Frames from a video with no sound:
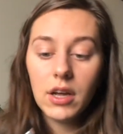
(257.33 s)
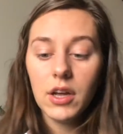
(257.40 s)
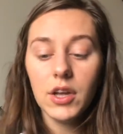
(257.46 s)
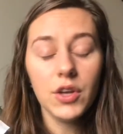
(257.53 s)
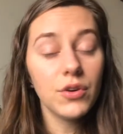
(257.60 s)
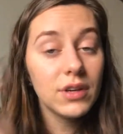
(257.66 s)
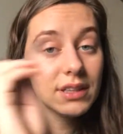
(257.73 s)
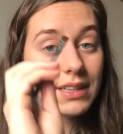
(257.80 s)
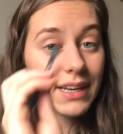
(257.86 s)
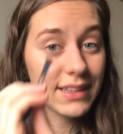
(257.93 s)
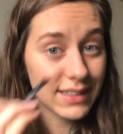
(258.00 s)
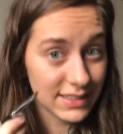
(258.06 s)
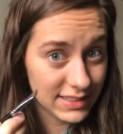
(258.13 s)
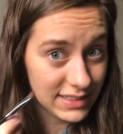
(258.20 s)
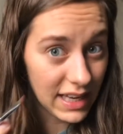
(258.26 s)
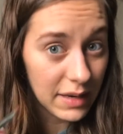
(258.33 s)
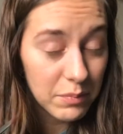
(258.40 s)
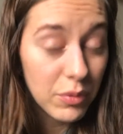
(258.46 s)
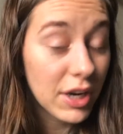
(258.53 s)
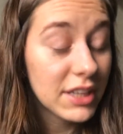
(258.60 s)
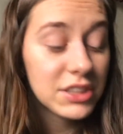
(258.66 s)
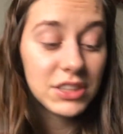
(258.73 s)
you can take this same
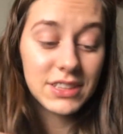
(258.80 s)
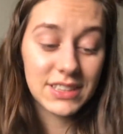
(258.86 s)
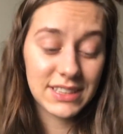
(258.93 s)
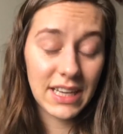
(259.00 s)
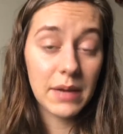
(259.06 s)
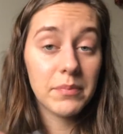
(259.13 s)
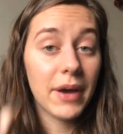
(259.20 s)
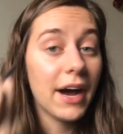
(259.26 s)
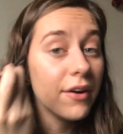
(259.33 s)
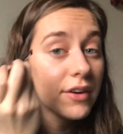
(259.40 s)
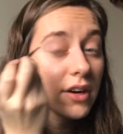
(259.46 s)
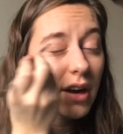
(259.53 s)
brush, the same powder,